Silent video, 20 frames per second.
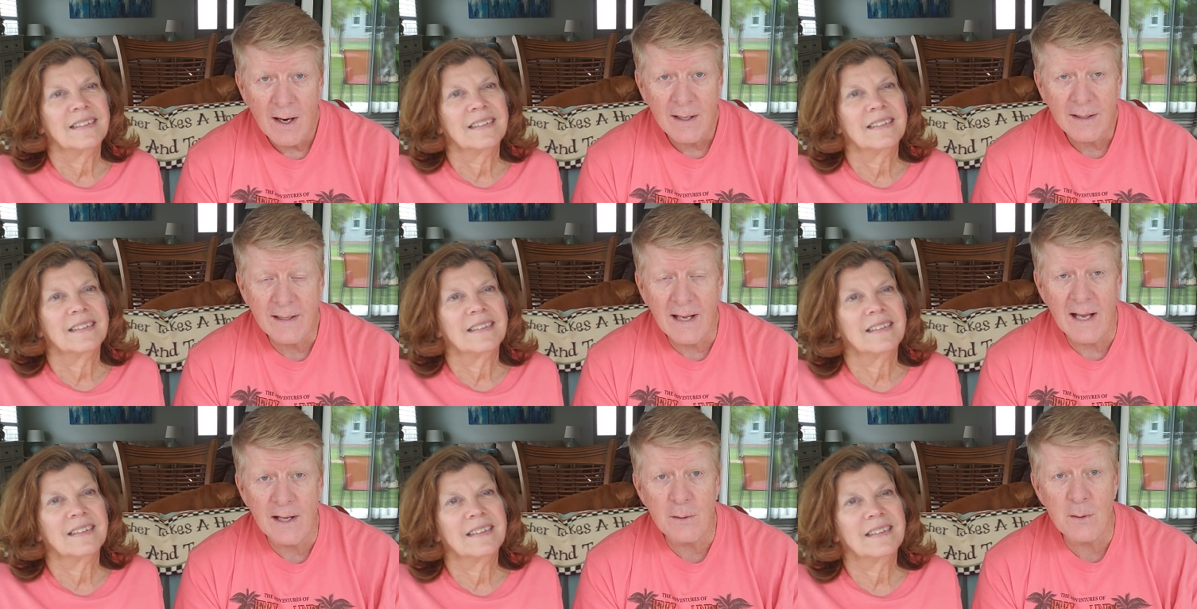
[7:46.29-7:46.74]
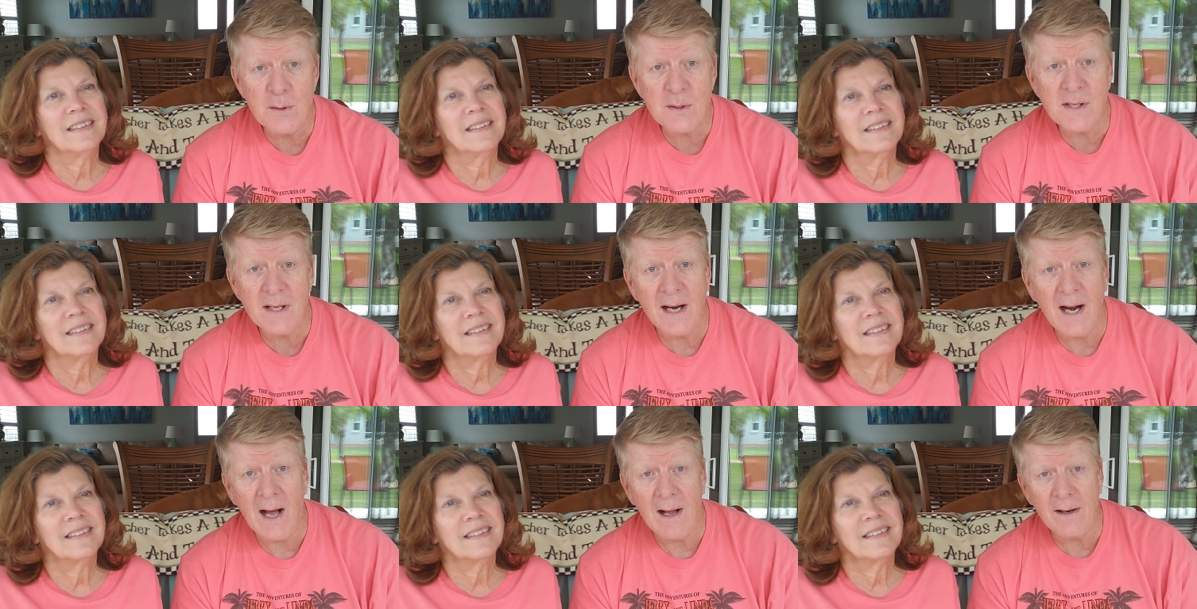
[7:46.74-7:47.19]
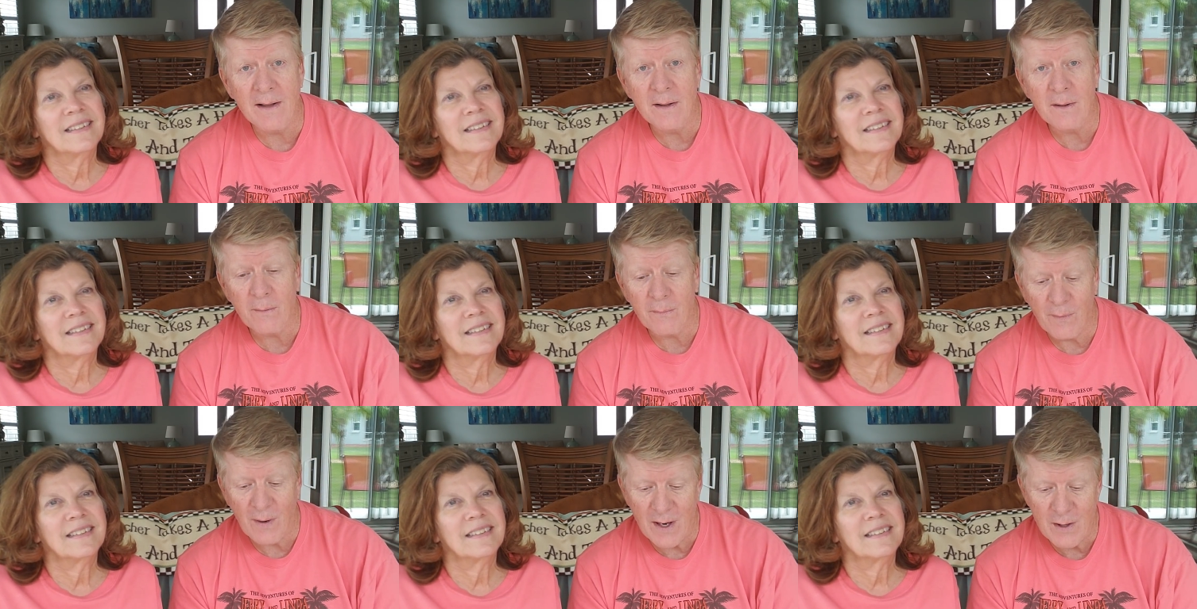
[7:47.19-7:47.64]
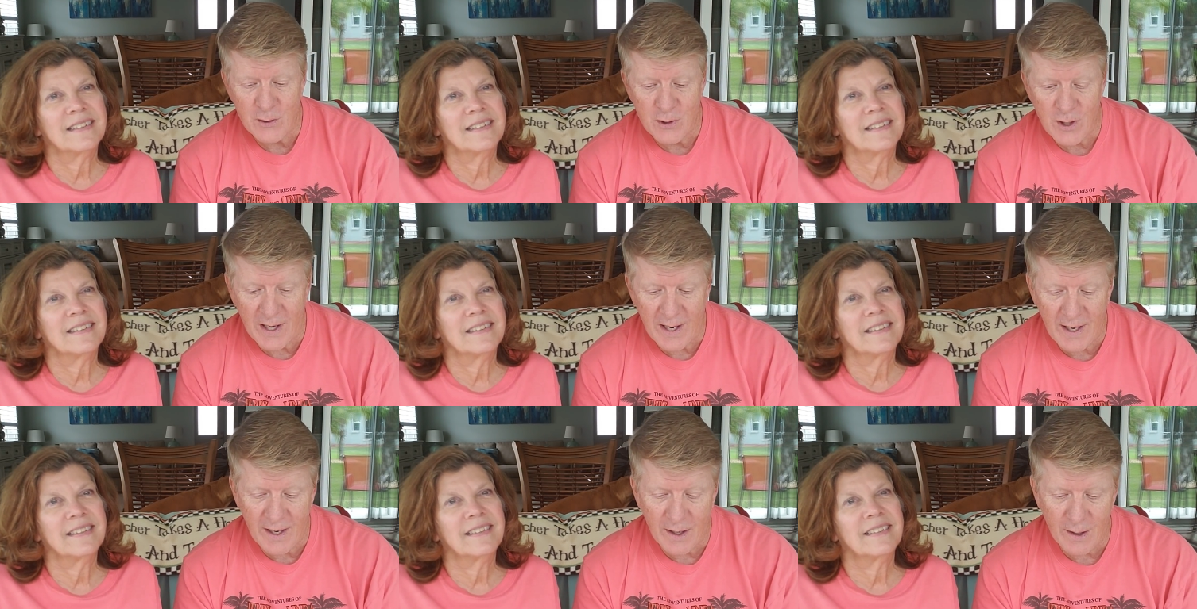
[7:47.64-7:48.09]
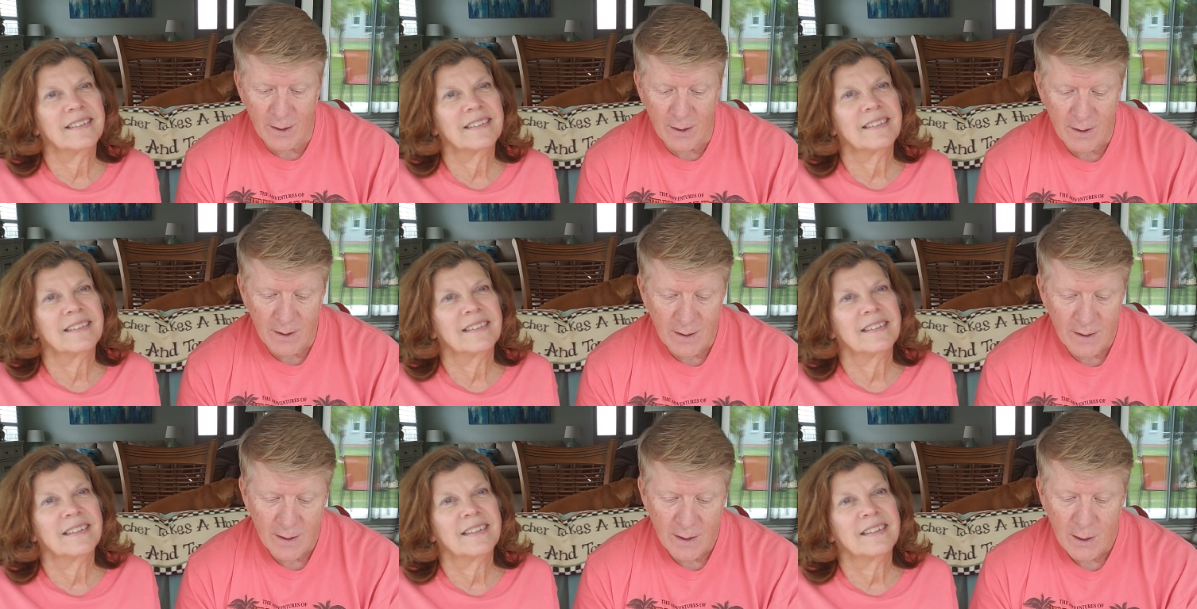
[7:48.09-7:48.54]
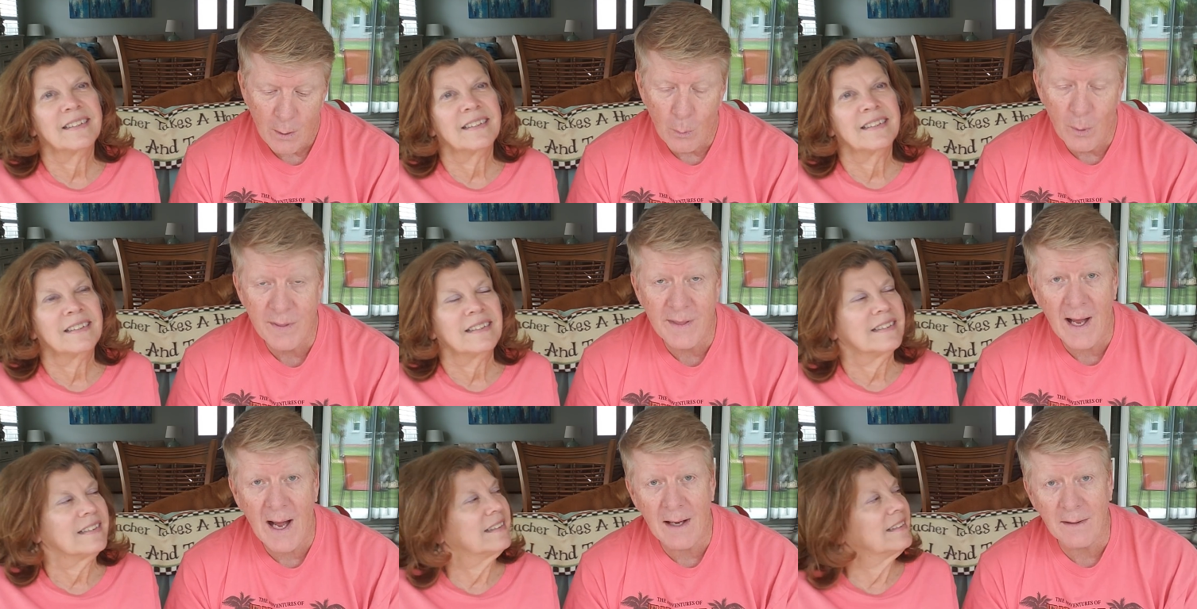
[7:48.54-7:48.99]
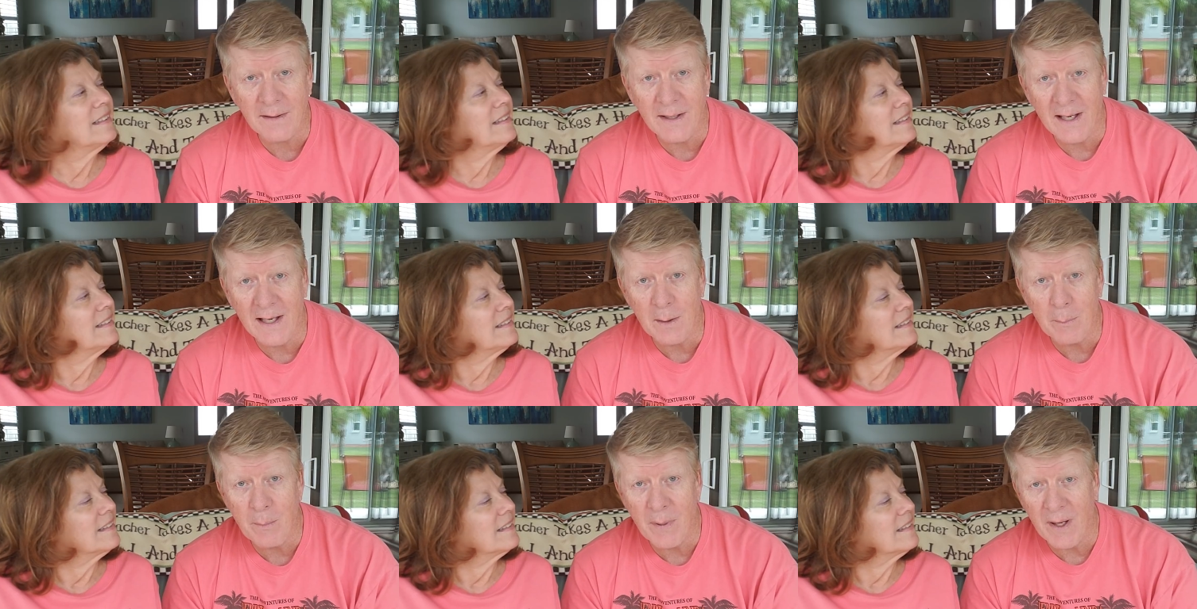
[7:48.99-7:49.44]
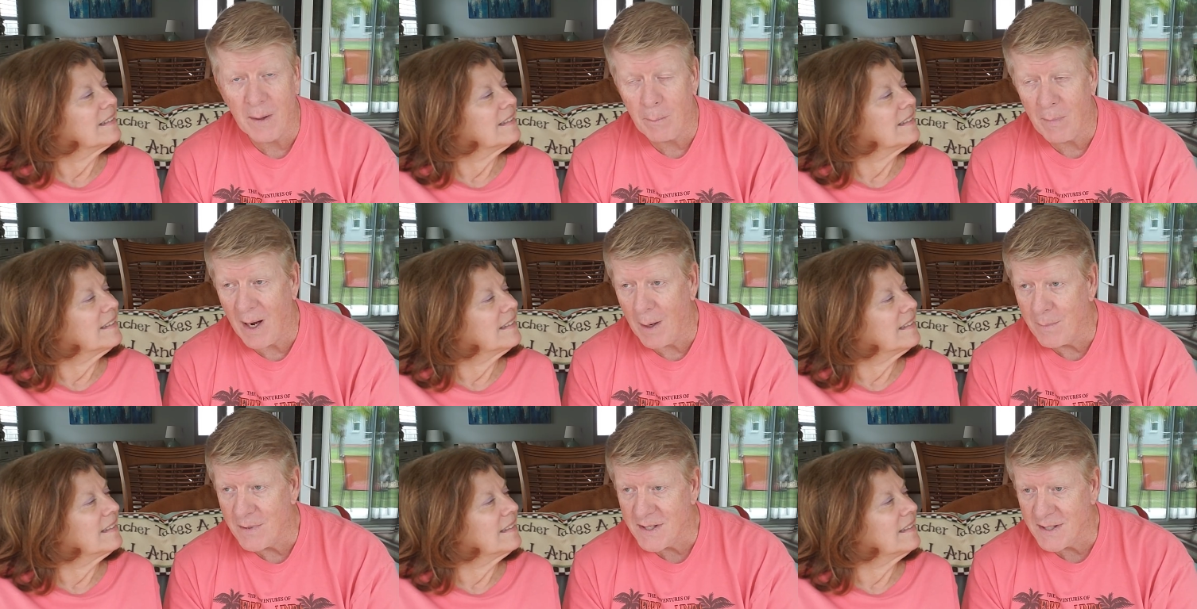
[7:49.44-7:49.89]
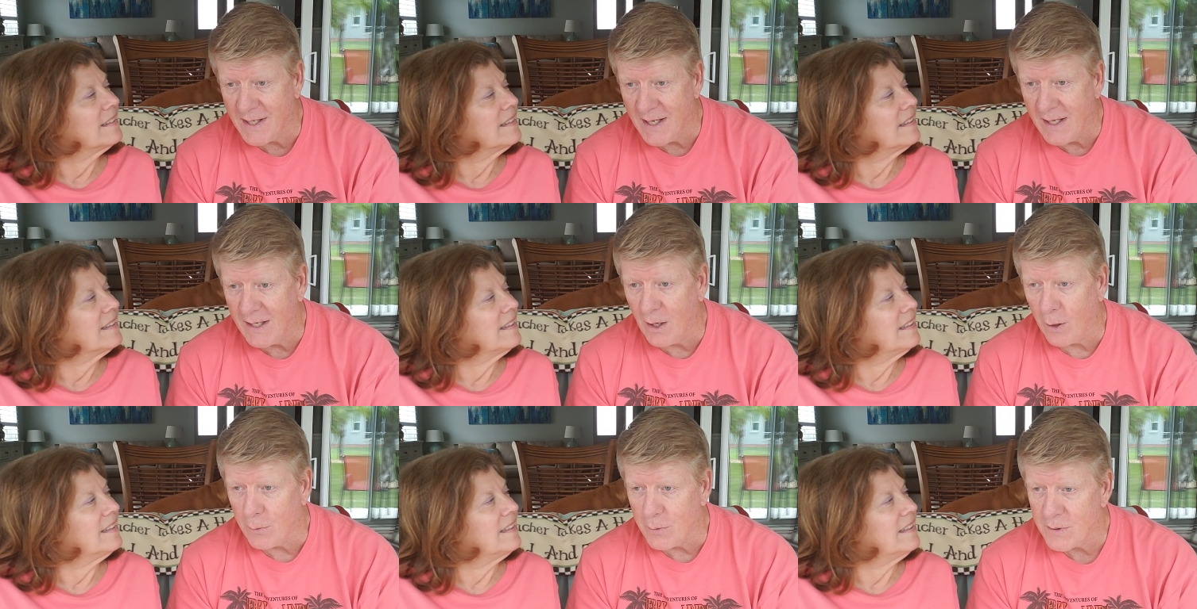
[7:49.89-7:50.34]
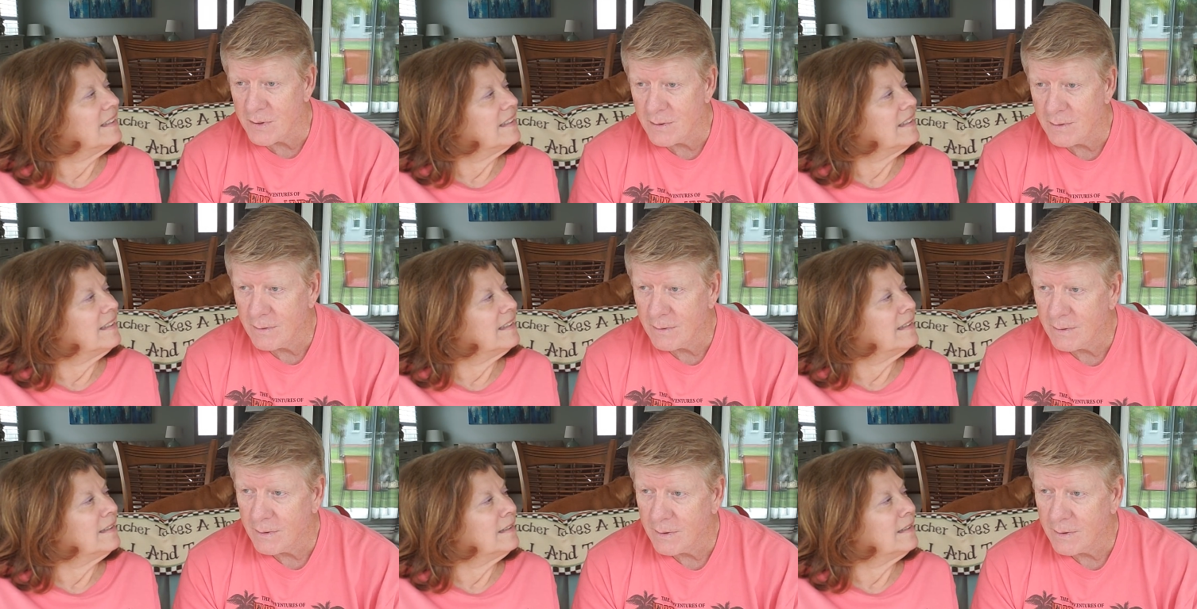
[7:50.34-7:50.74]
Speaker 1: can you sit out in the fresh air without getting bit by mosquitoes?